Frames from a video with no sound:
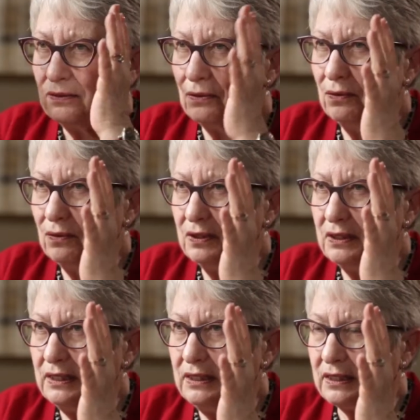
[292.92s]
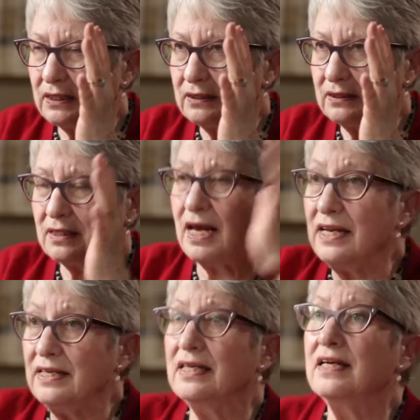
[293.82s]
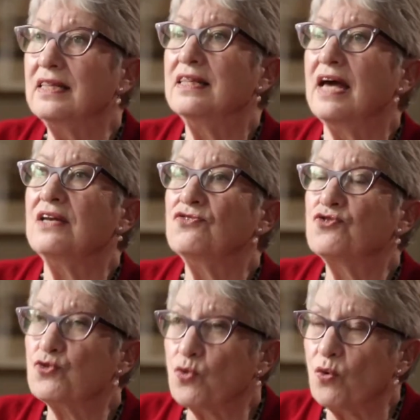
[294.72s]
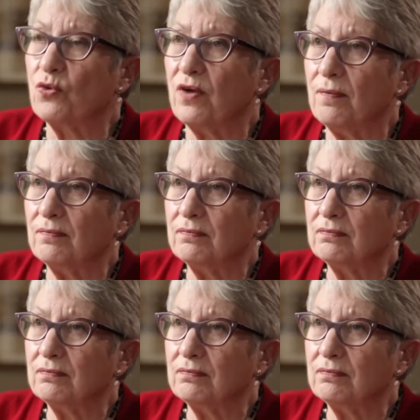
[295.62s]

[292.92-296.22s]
all the details, and he can then draw them,